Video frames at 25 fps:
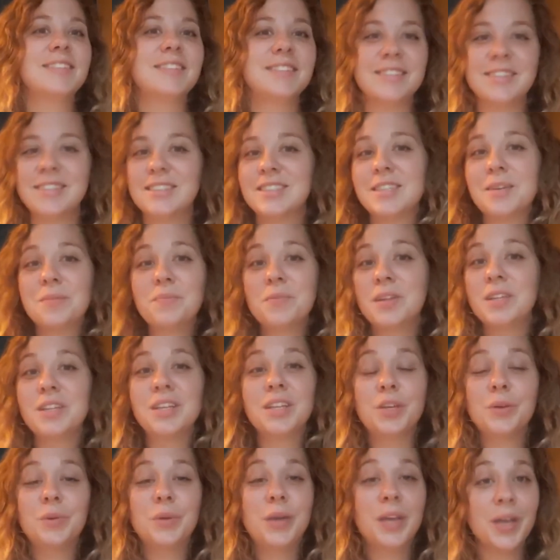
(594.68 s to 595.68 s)
is something
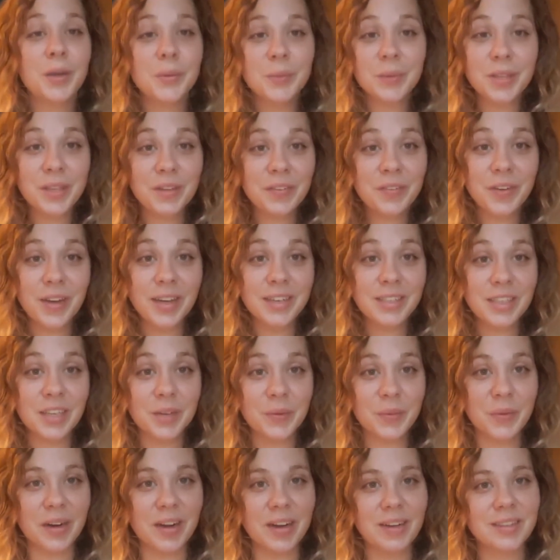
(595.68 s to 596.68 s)
that you can't really find
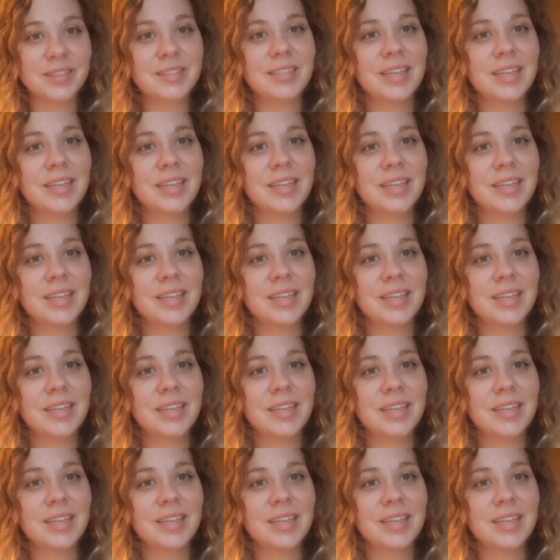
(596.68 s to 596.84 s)
anywhere else.